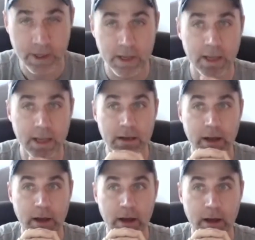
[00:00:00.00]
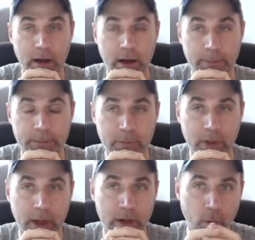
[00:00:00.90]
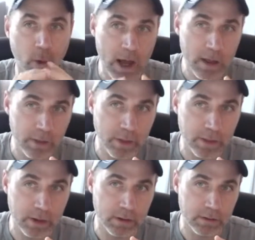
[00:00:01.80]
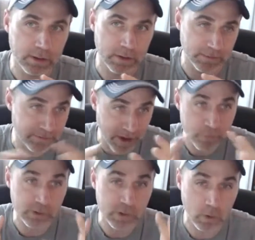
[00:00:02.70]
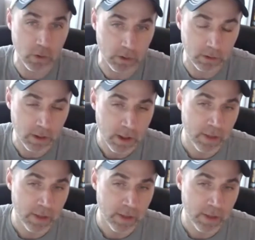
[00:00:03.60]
in a way that favors all,